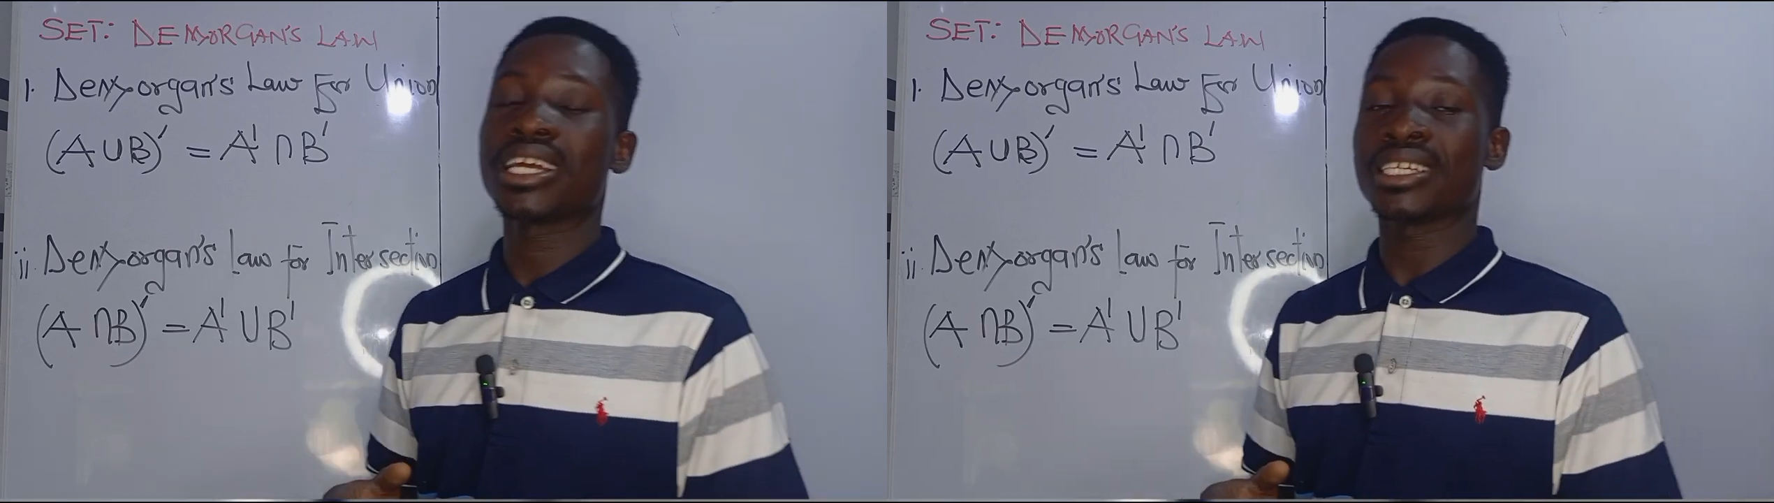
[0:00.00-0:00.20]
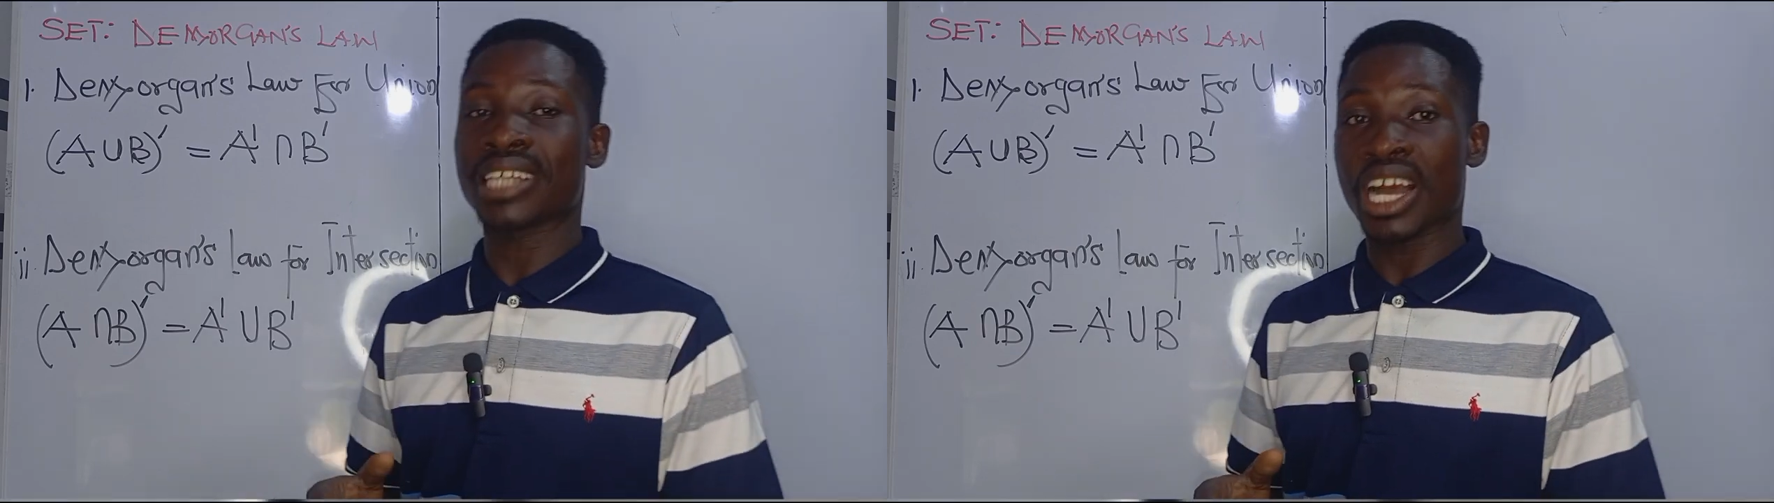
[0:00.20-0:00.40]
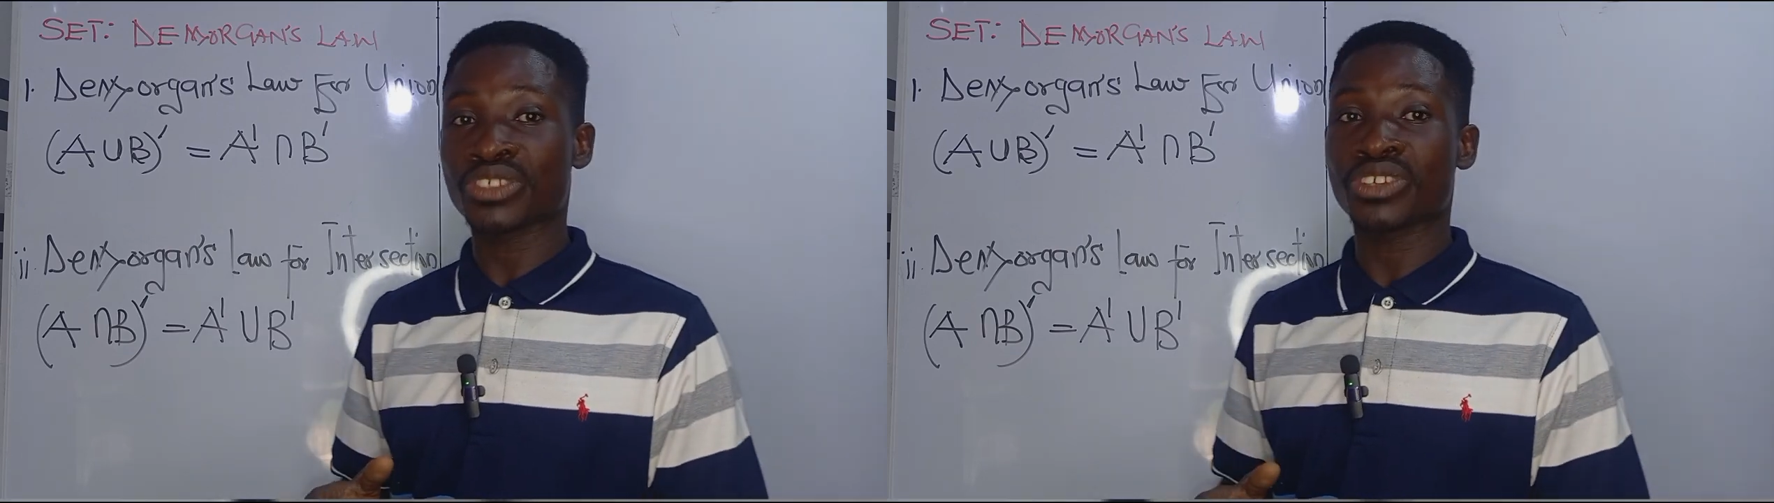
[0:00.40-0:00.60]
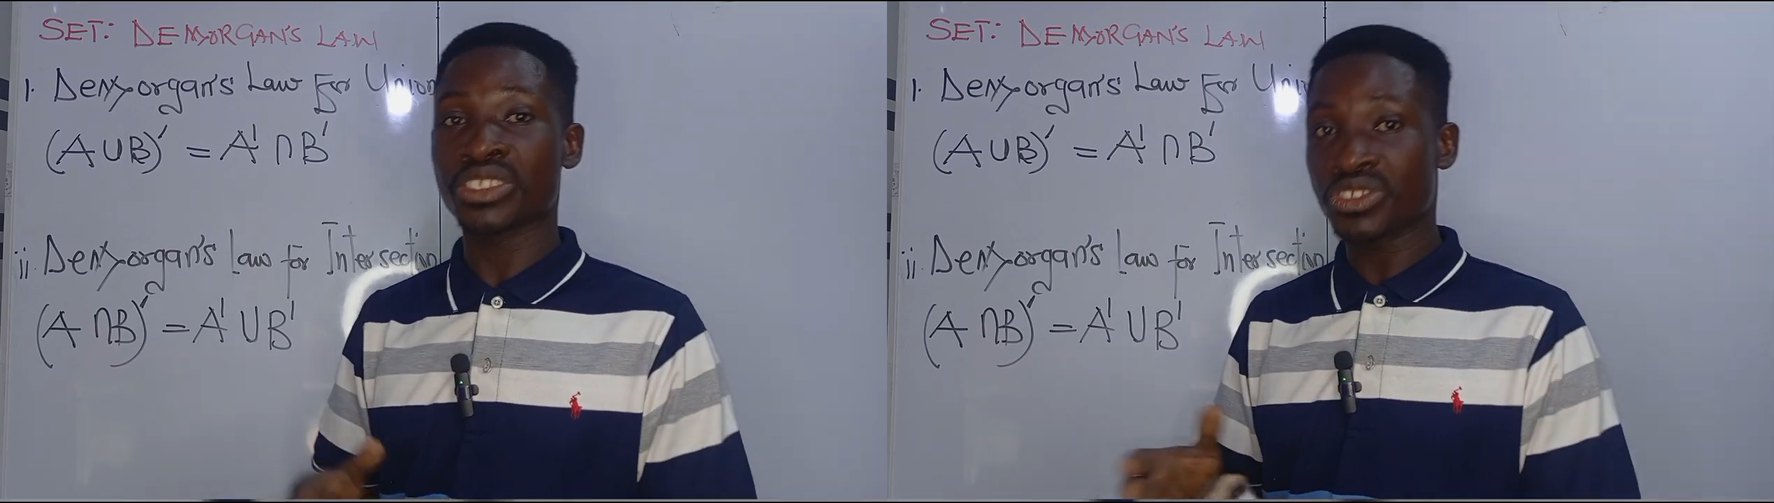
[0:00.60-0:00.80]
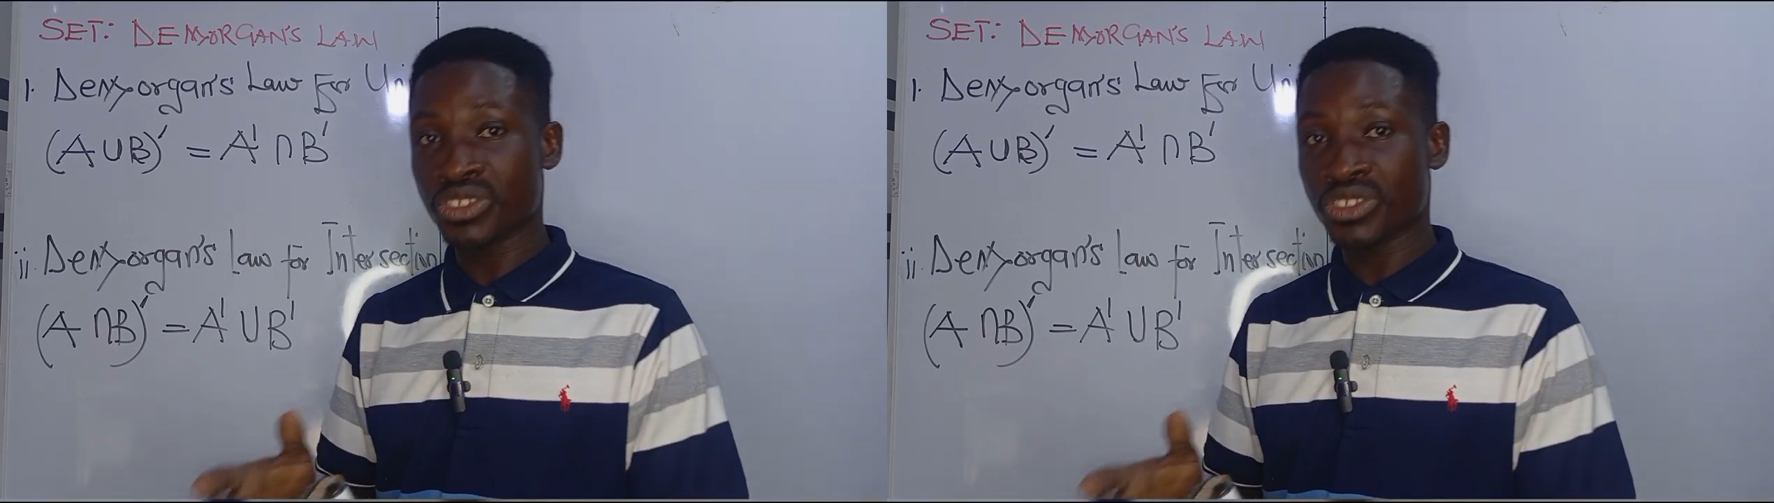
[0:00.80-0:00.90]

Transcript: is actually